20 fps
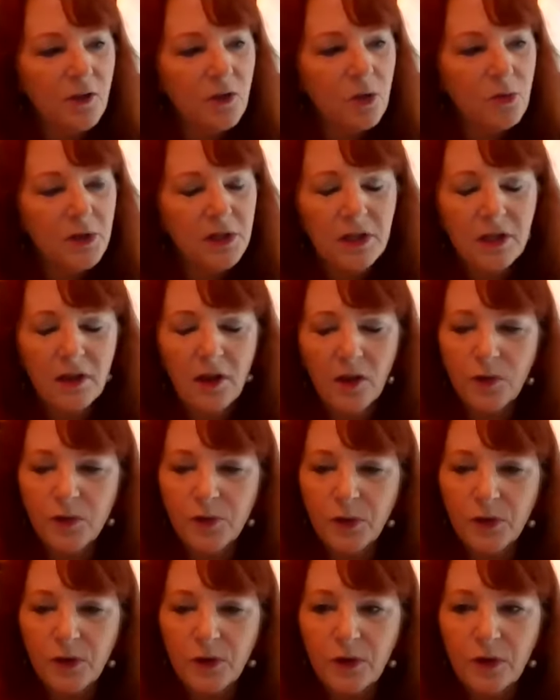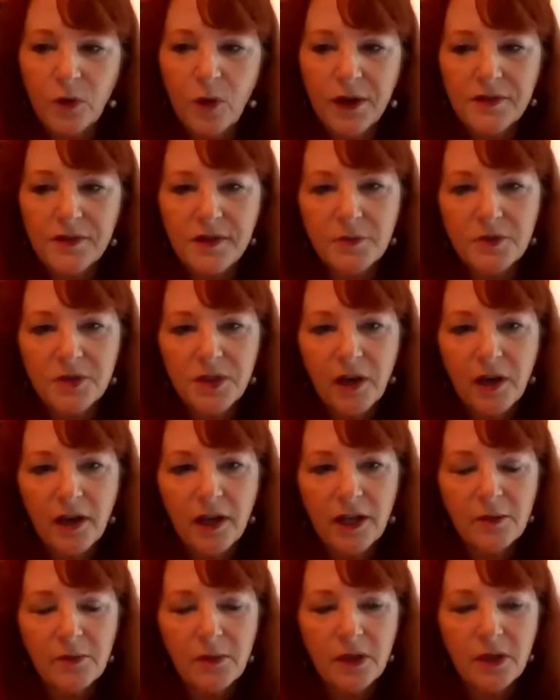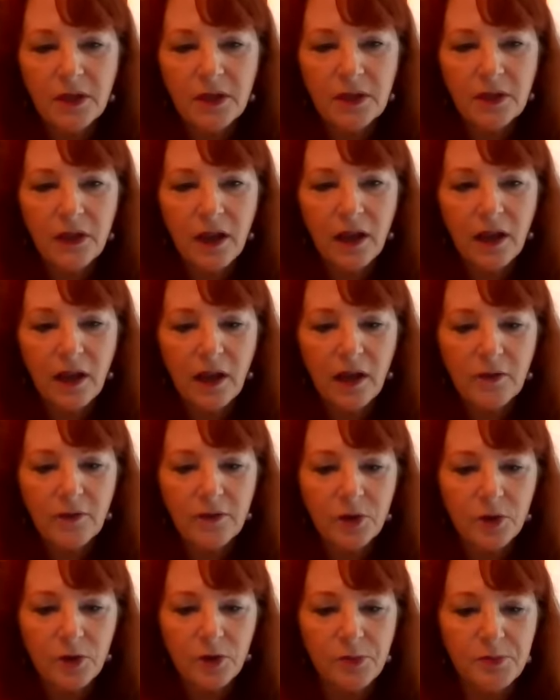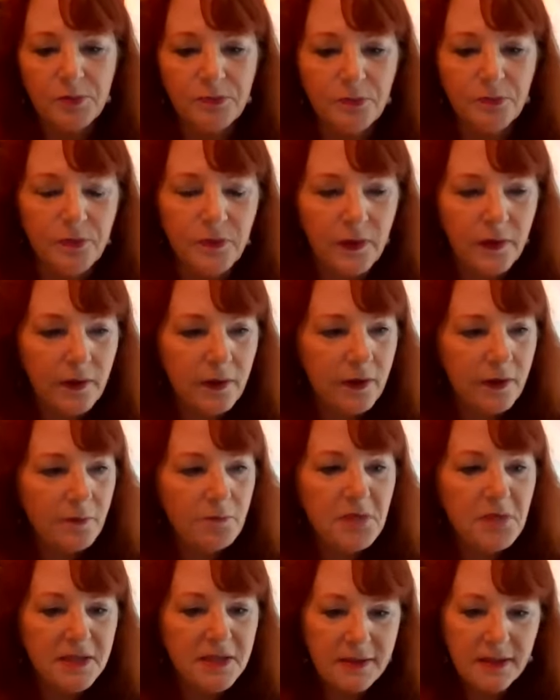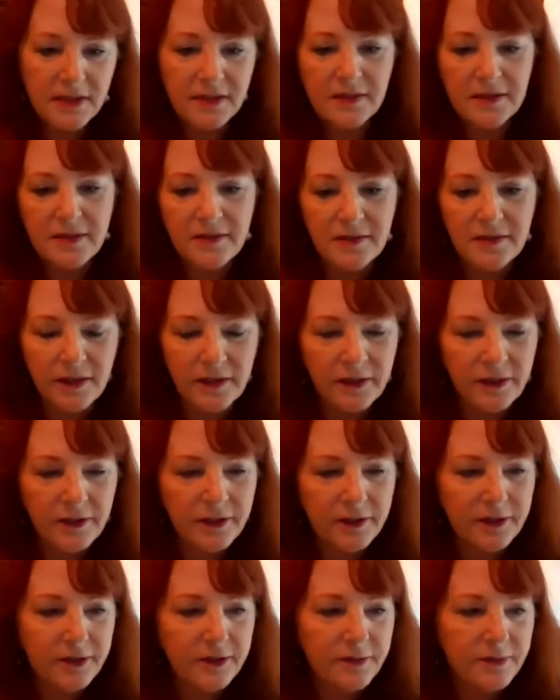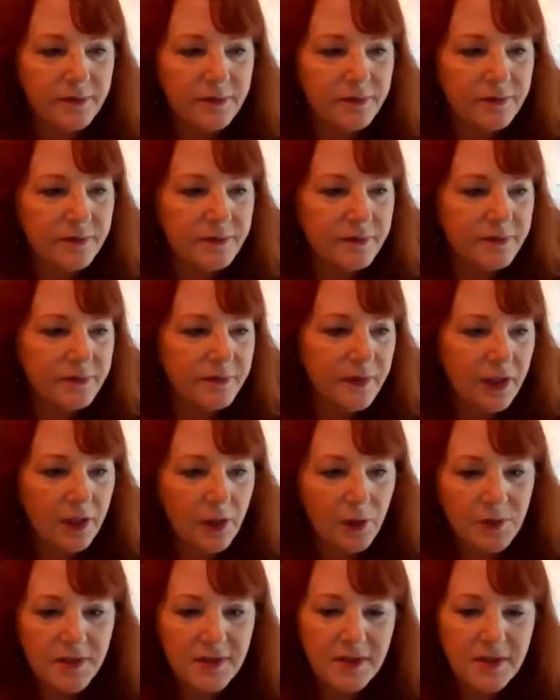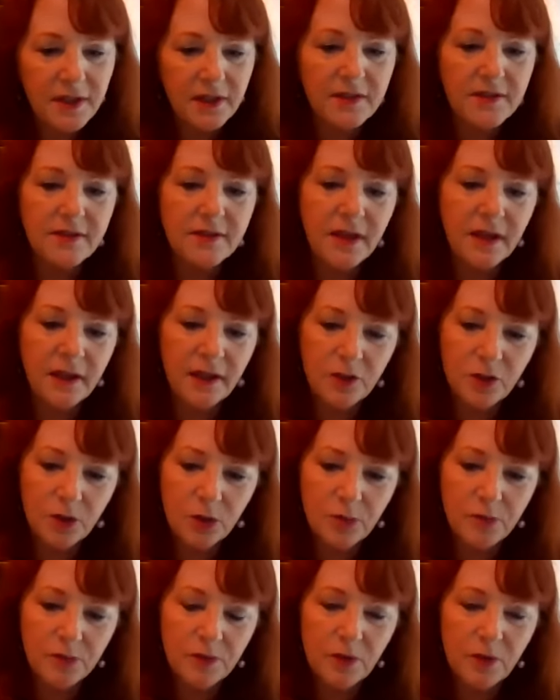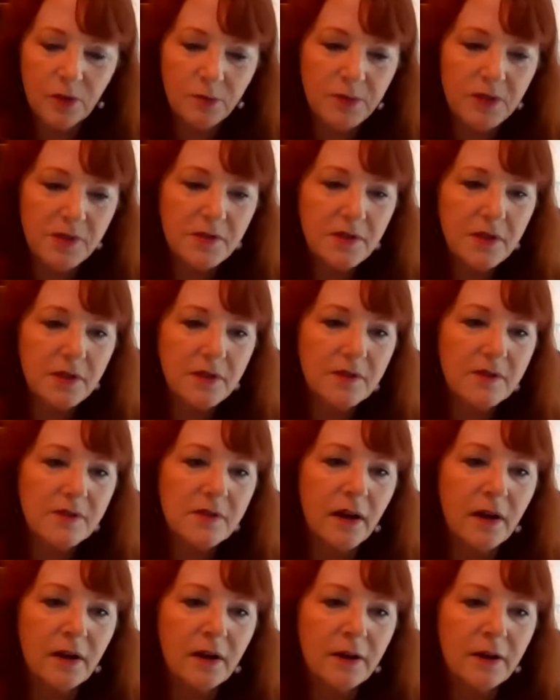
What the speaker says: You've been together for quite some time and have your business, you know, sense and your business